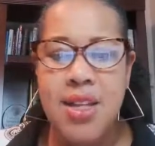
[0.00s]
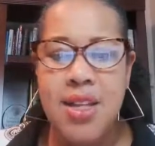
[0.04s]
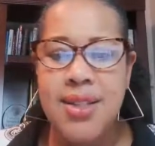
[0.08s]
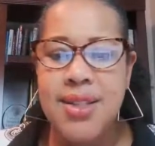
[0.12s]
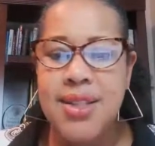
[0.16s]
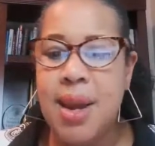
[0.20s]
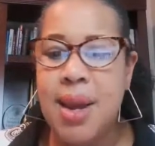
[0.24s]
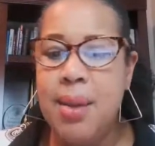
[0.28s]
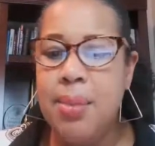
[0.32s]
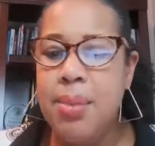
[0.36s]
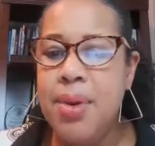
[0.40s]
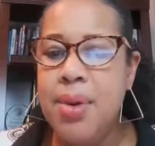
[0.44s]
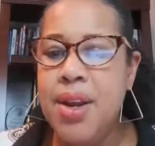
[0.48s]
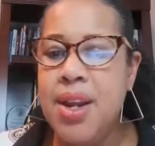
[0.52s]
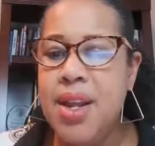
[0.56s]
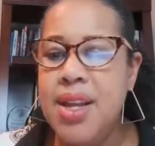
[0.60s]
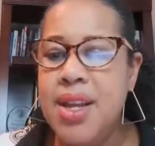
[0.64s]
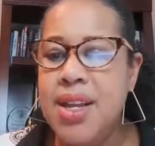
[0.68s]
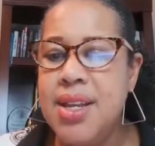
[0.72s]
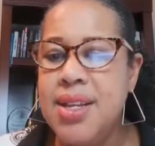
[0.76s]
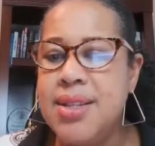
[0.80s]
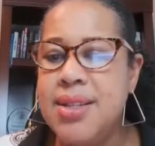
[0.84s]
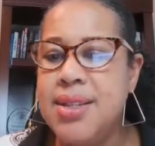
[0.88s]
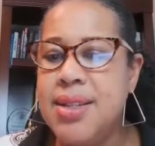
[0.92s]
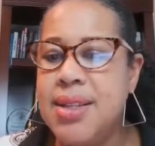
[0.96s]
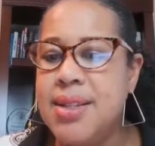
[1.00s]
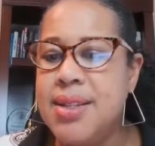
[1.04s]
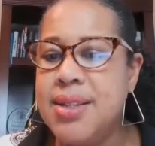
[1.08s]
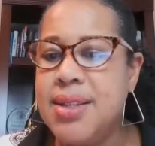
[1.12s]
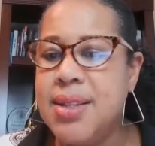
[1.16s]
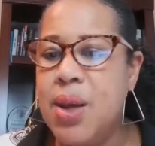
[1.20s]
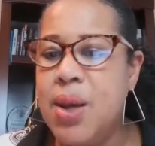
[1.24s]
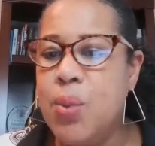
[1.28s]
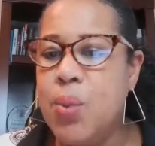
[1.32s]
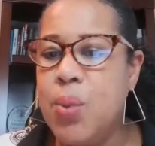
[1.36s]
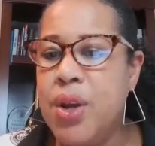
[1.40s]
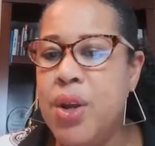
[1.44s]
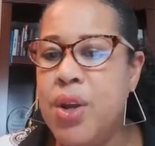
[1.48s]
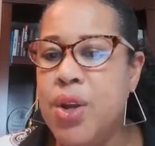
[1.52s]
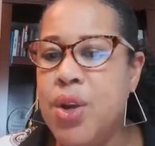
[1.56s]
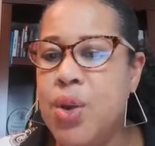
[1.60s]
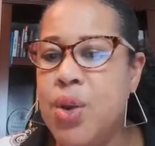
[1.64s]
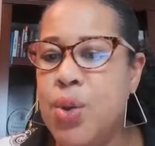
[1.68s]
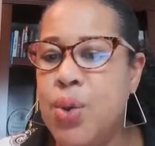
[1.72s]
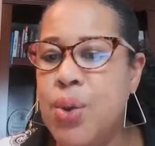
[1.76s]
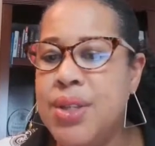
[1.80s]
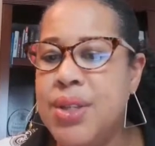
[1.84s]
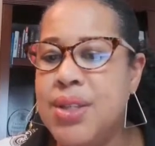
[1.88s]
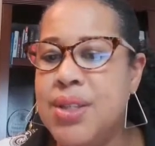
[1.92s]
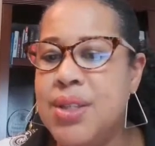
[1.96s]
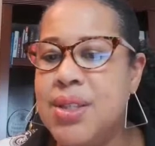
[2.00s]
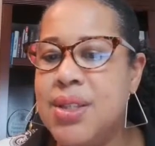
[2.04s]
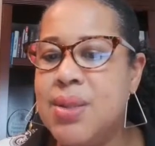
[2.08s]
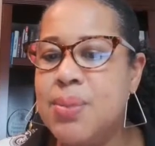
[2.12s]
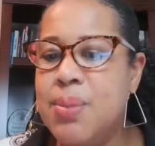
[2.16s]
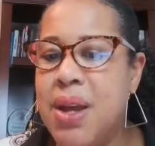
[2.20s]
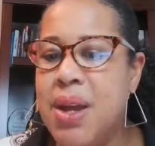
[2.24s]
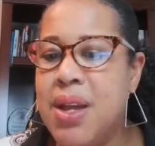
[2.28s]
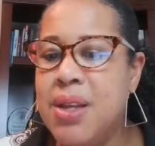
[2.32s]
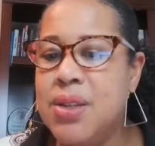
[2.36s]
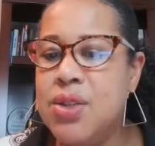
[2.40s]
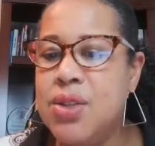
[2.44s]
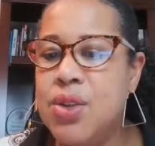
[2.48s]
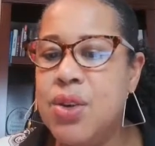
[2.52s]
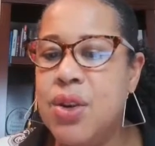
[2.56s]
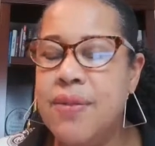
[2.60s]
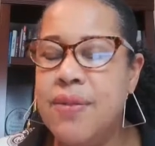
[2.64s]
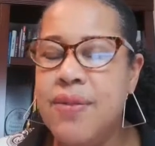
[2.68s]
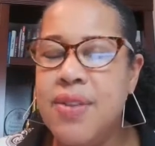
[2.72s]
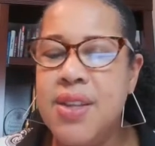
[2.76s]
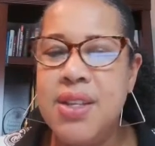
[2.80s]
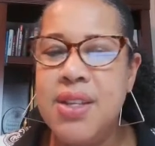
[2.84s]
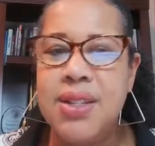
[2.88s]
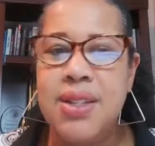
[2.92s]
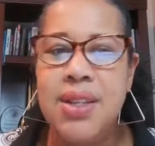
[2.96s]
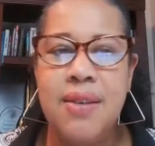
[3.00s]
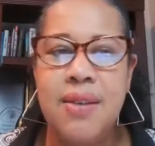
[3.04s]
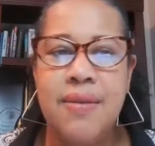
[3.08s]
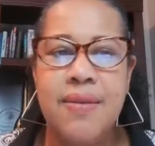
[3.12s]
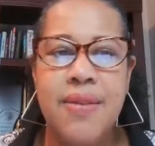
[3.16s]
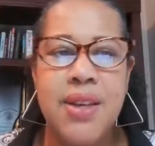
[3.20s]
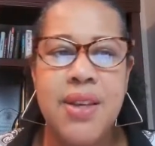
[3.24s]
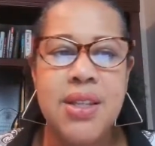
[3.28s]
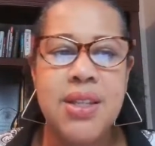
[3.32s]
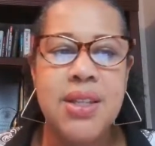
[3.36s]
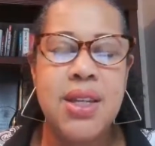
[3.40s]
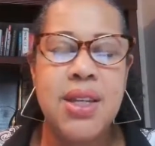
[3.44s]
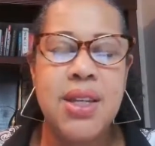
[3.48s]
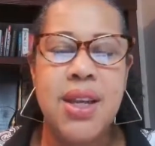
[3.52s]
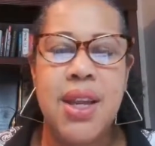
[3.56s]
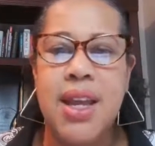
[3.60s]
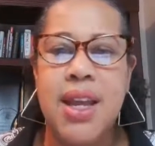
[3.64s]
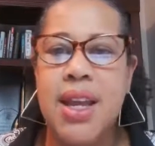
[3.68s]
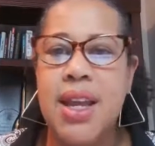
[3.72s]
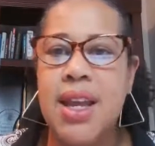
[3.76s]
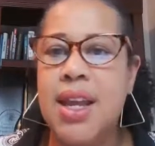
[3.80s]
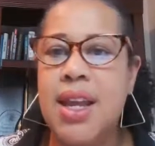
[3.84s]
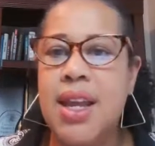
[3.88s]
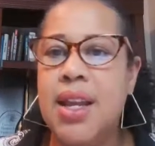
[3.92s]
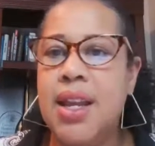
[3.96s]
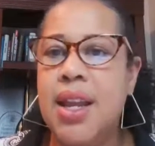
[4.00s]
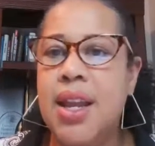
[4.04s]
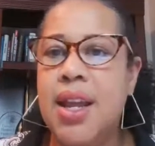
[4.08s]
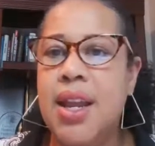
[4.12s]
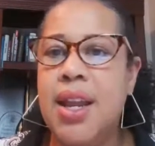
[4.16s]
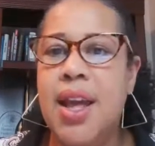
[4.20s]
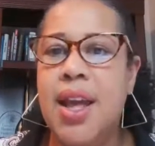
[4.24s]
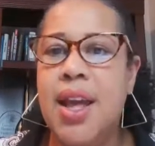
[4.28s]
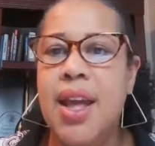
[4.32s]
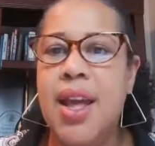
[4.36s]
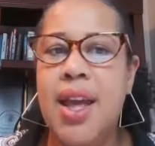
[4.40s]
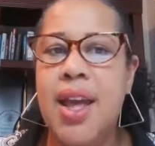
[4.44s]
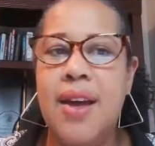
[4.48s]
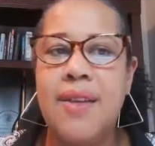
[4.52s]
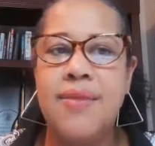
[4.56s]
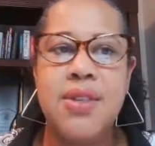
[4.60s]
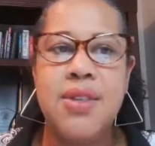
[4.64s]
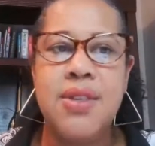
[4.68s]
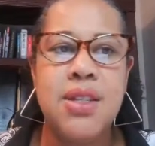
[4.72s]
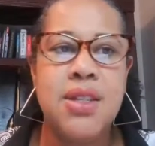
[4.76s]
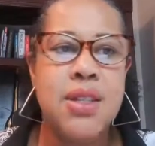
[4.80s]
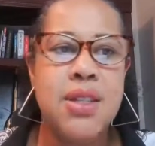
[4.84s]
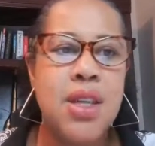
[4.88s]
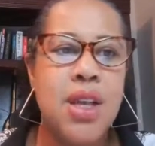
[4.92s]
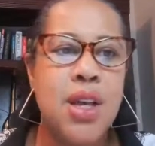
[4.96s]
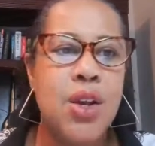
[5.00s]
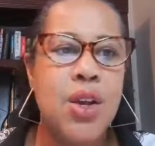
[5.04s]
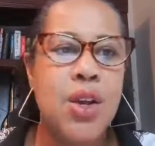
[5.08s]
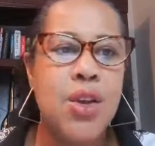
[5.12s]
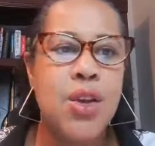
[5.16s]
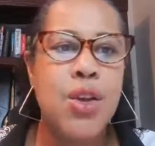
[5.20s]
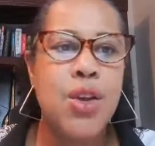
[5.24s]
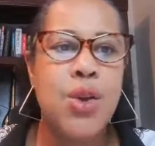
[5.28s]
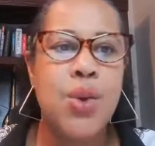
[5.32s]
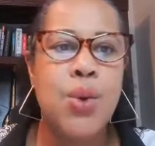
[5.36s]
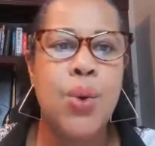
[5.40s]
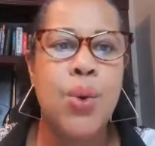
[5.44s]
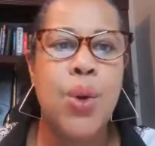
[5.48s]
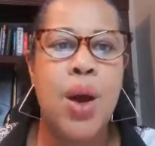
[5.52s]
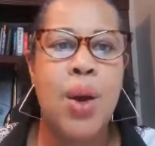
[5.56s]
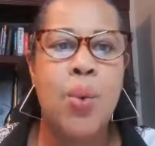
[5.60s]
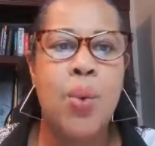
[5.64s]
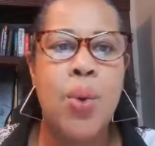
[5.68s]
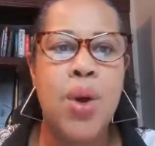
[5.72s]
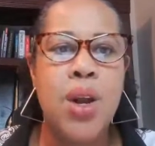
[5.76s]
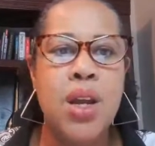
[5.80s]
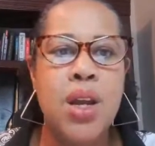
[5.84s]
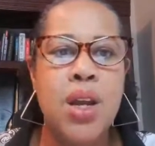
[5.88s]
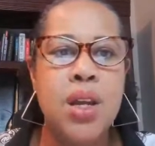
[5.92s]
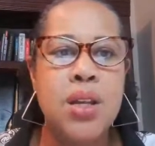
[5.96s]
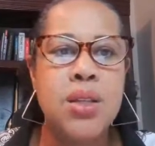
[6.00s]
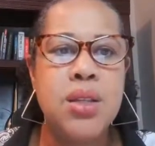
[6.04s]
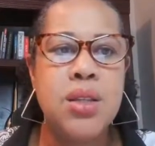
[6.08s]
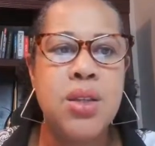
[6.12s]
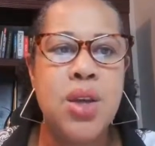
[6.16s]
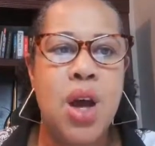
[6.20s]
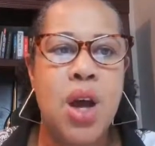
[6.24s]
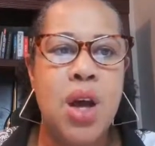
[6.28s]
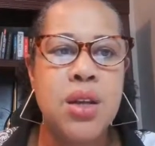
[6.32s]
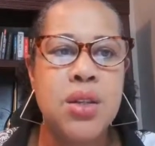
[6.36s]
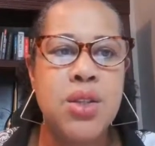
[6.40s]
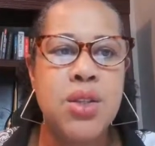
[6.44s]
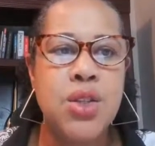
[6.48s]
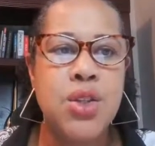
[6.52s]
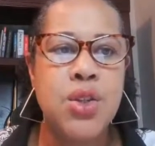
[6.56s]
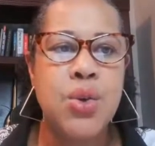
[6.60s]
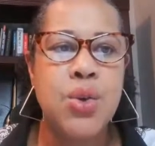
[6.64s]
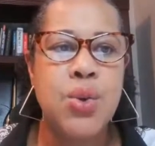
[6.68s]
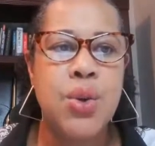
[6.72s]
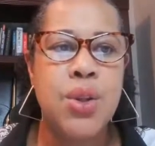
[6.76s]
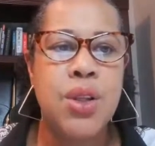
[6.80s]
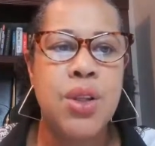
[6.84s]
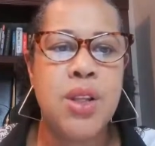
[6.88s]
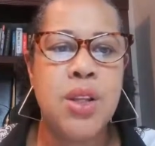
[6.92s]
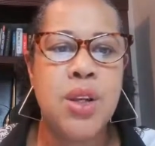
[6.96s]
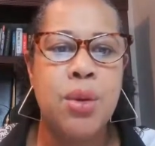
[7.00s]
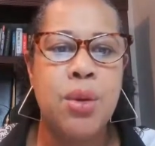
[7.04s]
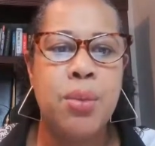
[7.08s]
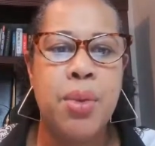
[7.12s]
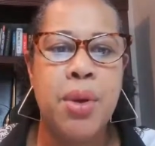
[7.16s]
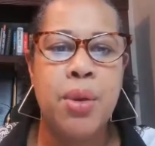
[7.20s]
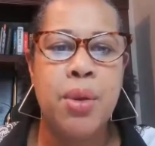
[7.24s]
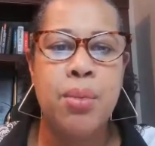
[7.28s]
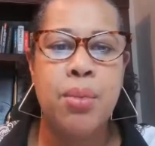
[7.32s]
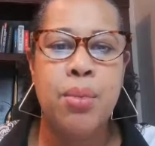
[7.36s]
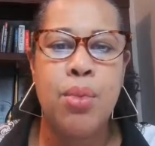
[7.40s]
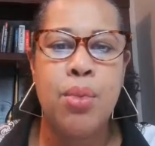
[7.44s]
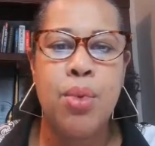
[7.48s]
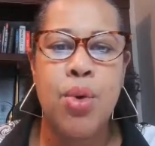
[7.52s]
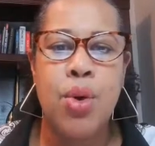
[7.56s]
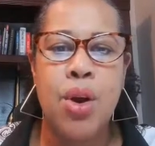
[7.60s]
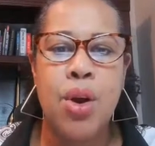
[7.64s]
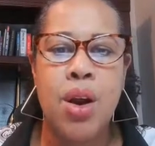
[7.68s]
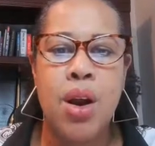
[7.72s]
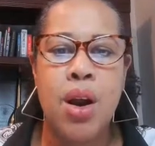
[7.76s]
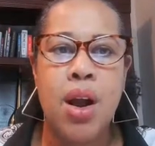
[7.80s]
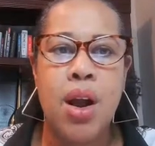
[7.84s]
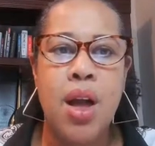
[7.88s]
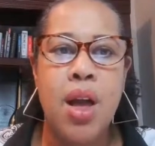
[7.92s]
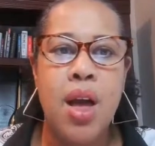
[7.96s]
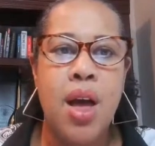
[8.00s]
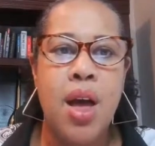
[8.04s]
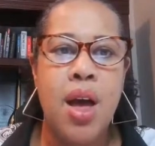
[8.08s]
Deborah is someone who is a sponsor of this event tonight, and I have to tell you, I want to talk to you a little bit more